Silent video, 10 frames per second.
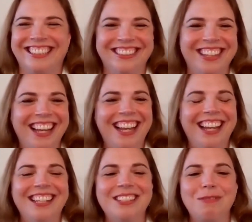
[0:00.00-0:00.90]
So
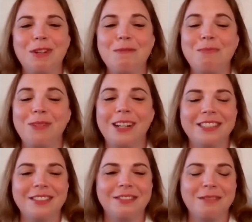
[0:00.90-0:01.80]
he's
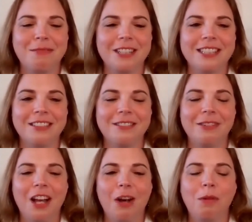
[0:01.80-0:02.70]
impressive.
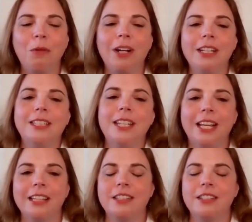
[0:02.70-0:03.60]
But I want to
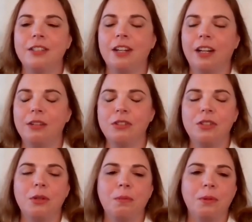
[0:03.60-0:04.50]
take us
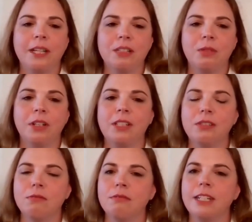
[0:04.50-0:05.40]
to a place where he's